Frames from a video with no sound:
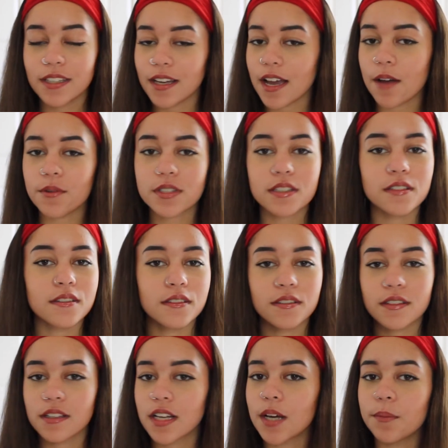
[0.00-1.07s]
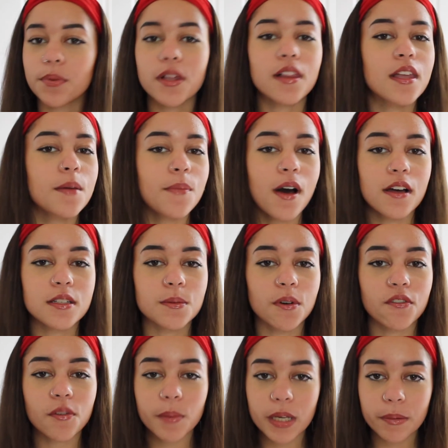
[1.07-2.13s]
It was completely impossible
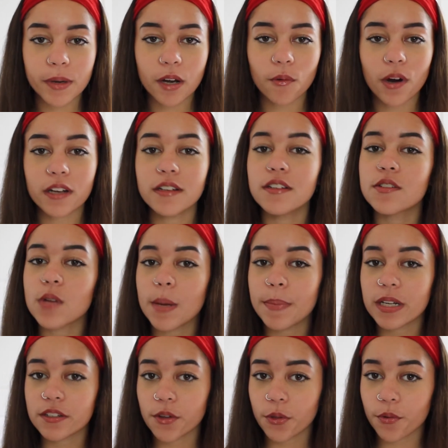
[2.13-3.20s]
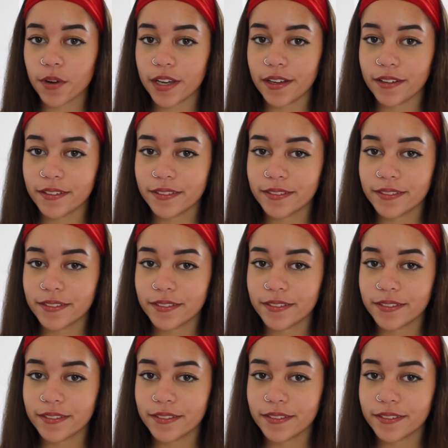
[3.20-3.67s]
for me to pick one, so I picked 3.